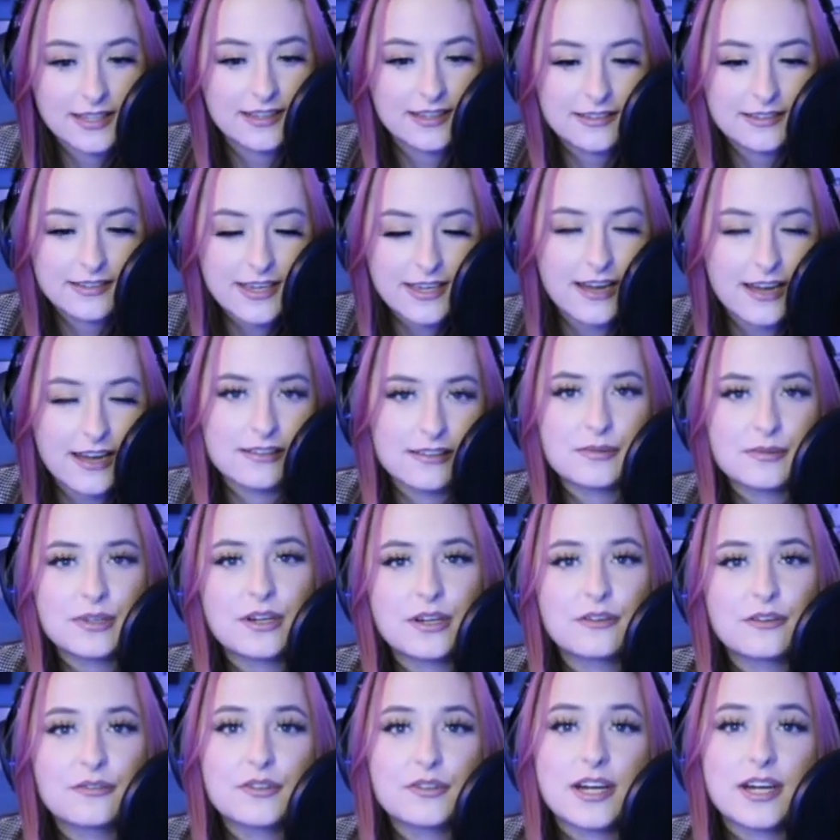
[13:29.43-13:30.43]
yeah, let me
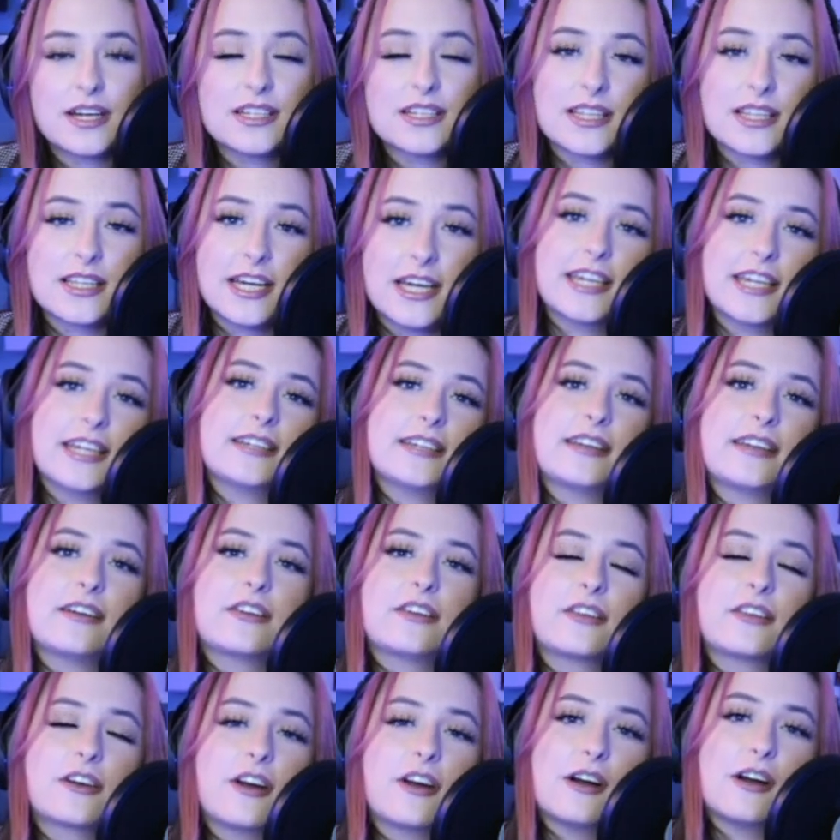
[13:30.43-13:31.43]
know if you guys like it down
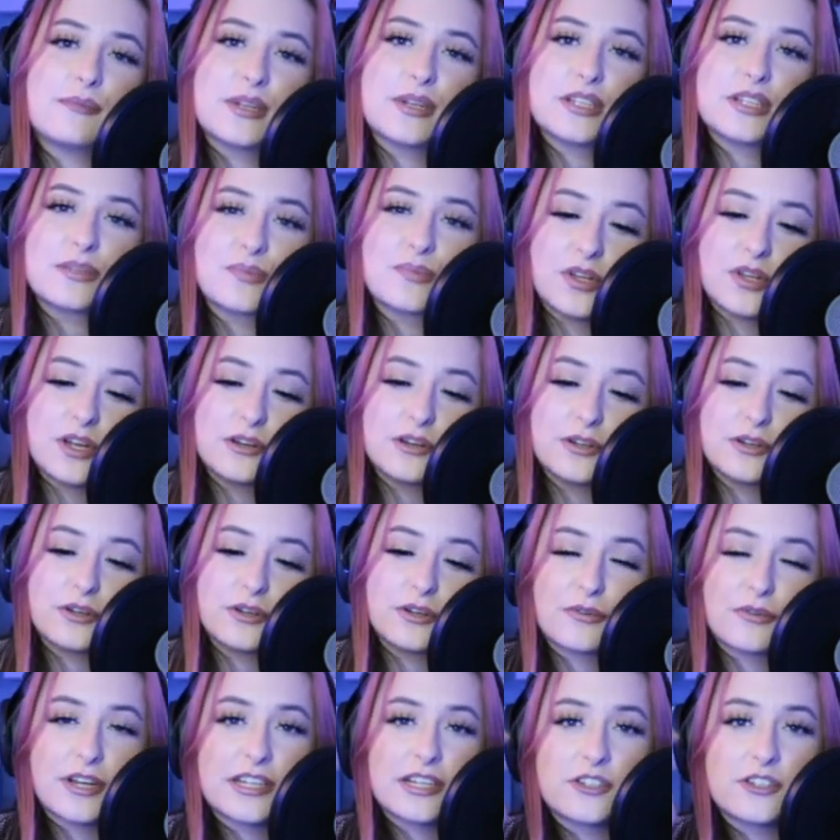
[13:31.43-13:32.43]
in the comments below.
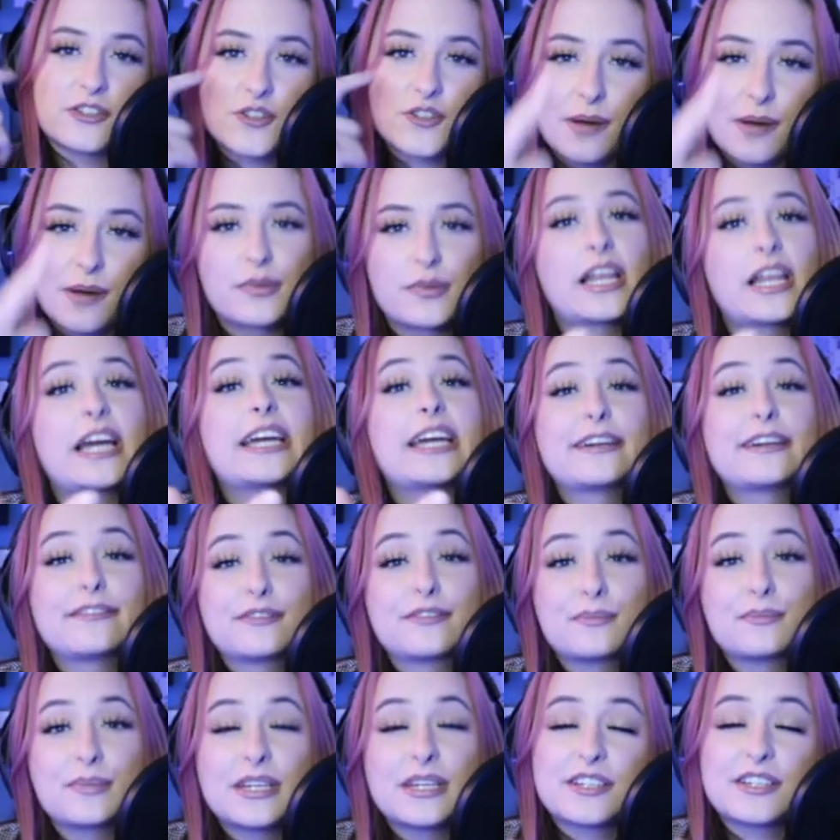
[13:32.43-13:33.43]
Don't forget to drop a like if
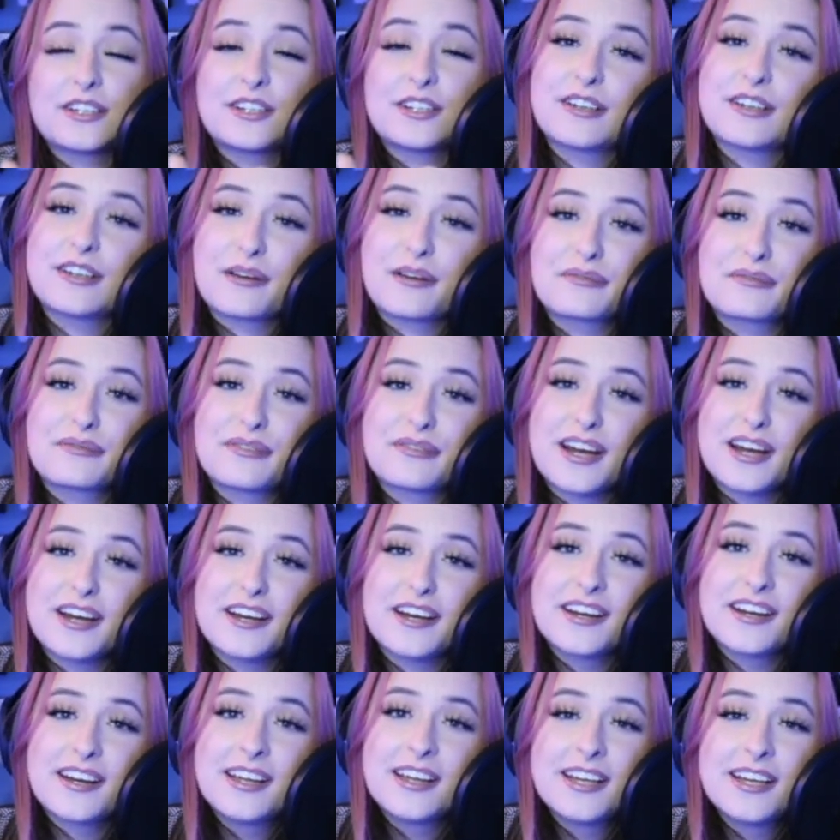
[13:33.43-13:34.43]
the beat turned out
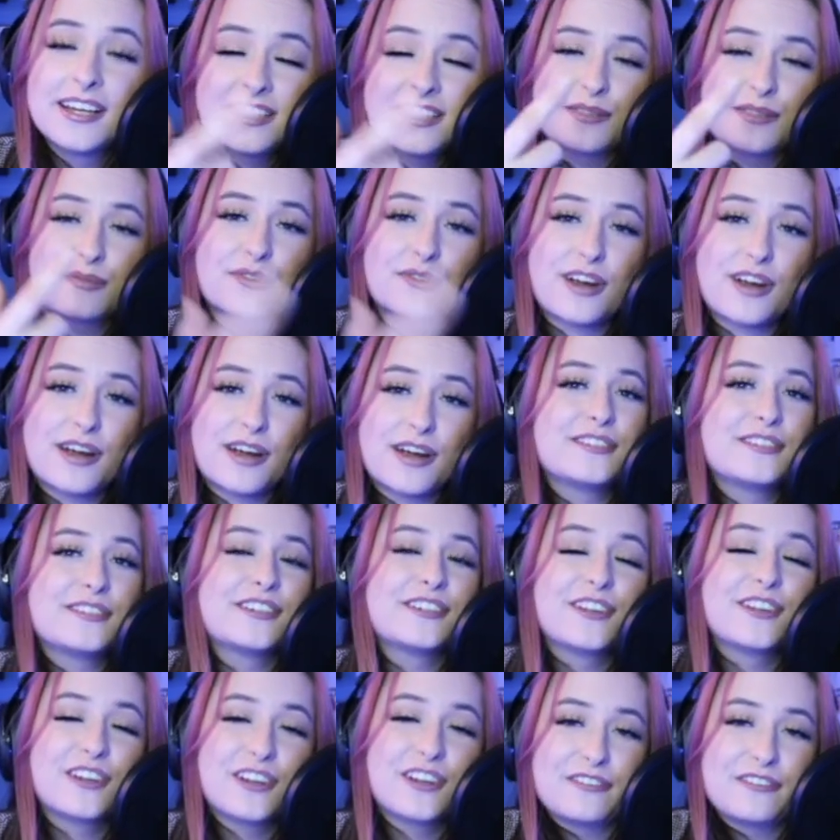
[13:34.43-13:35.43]
fire. Subscribe to your
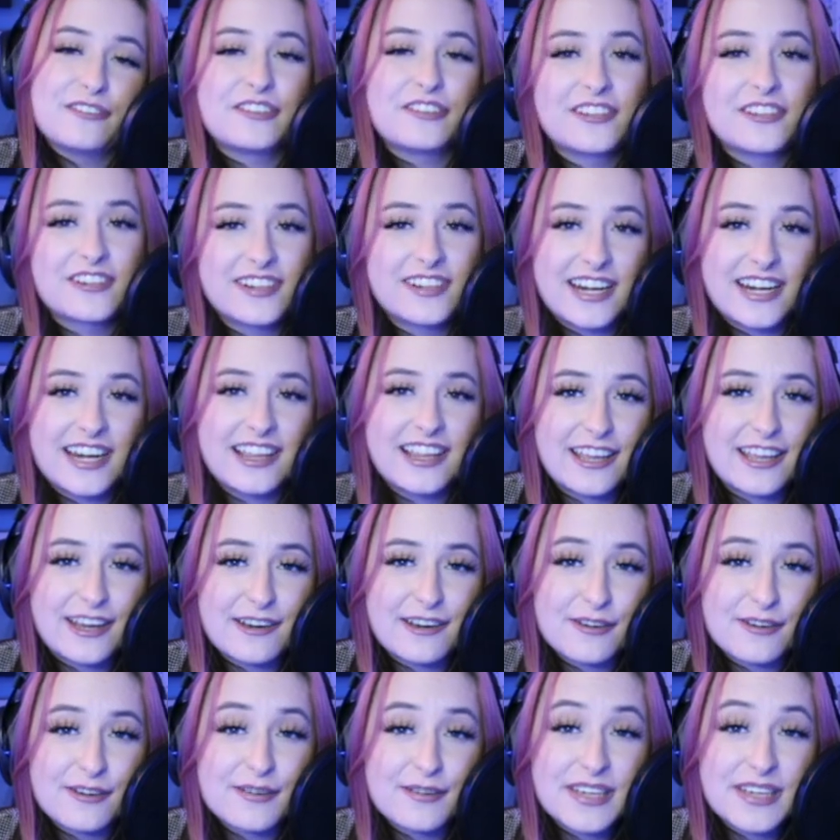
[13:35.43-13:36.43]
girl if you learn anything
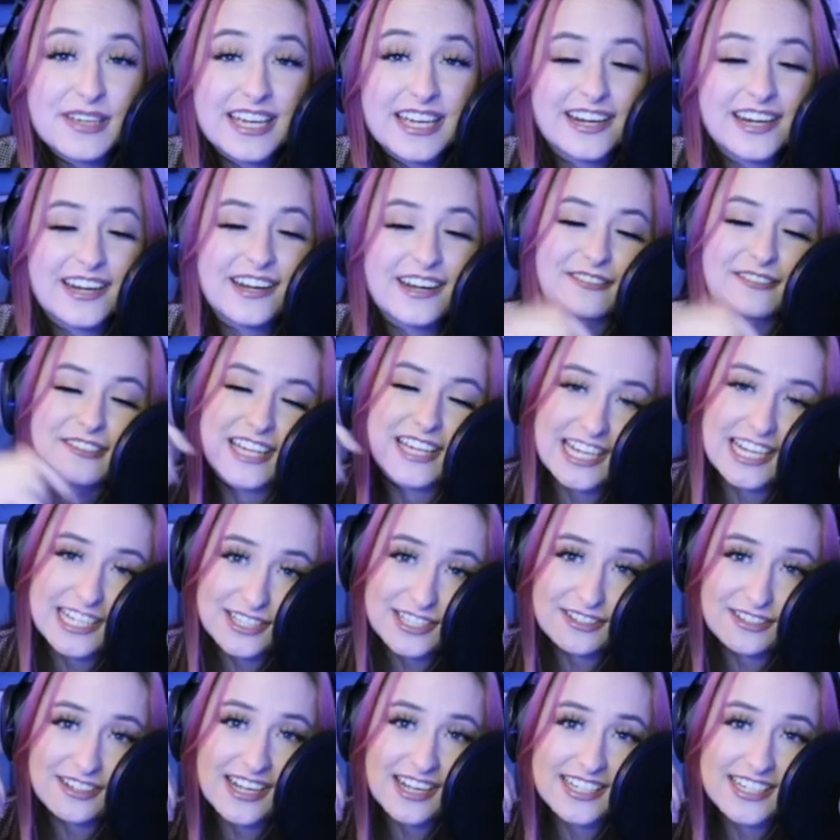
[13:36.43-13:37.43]
from me, and I will
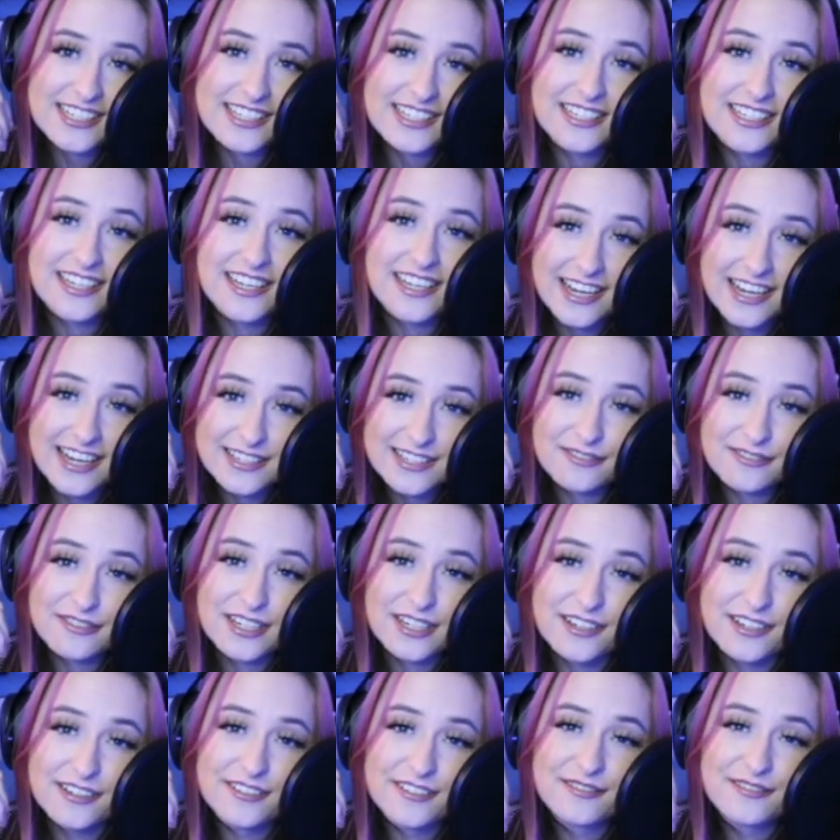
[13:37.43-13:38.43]
catch you guys in the next
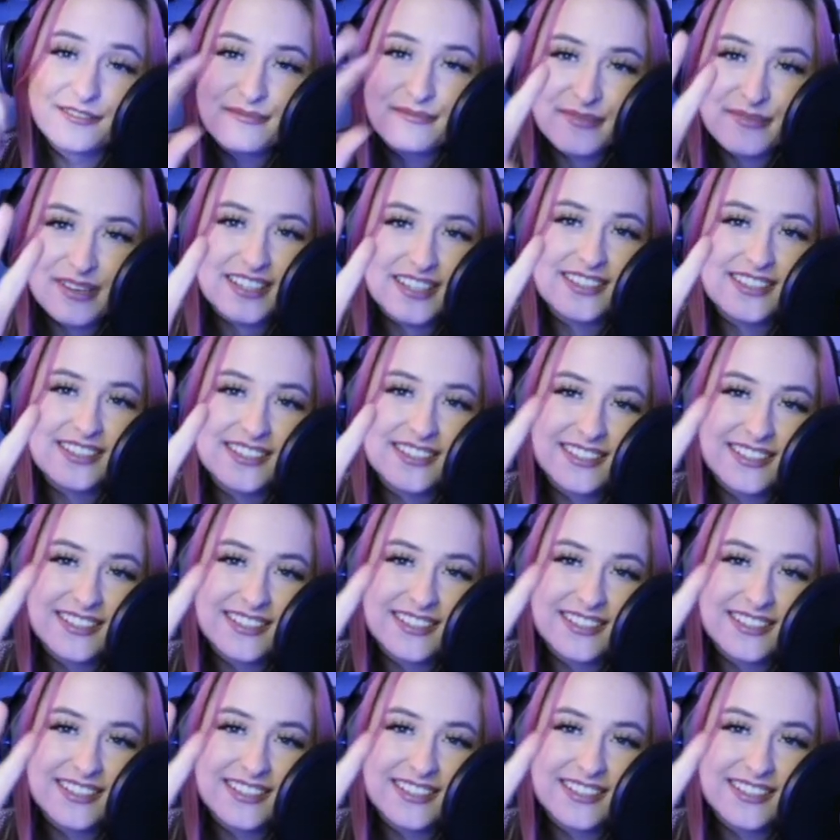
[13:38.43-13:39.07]
video. Peace.